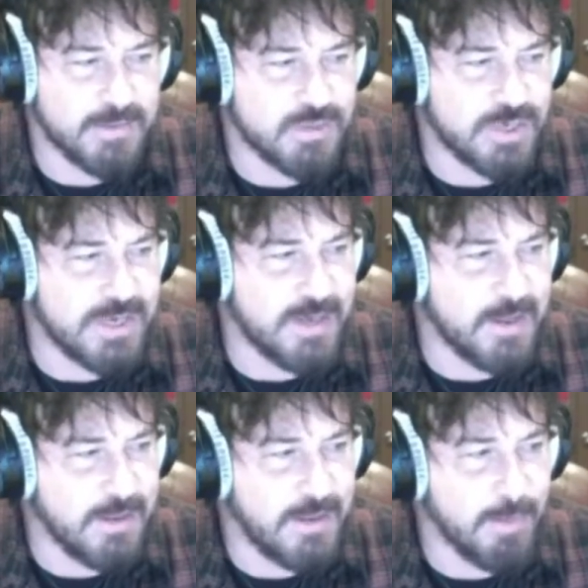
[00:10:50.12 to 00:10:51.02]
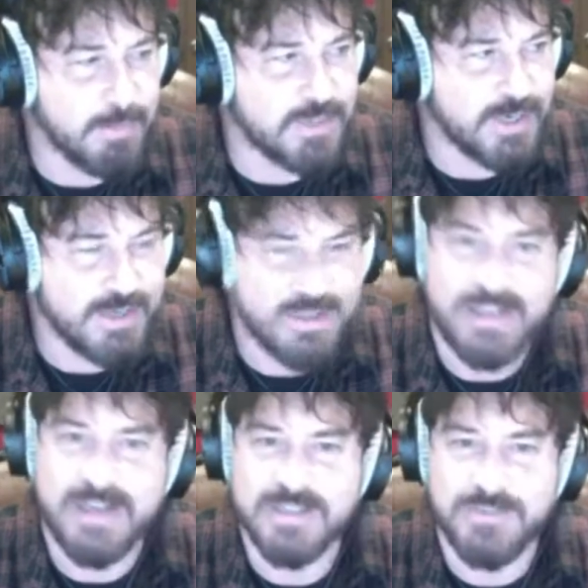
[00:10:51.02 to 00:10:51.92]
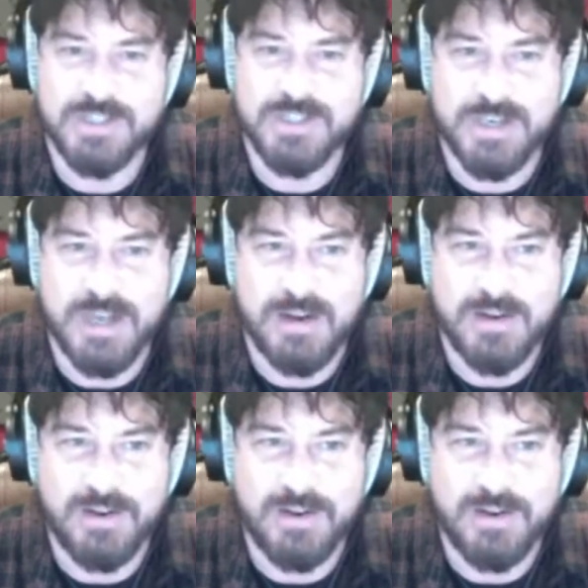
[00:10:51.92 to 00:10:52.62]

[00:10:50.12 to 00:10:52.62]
trying to help Sean get his vision out.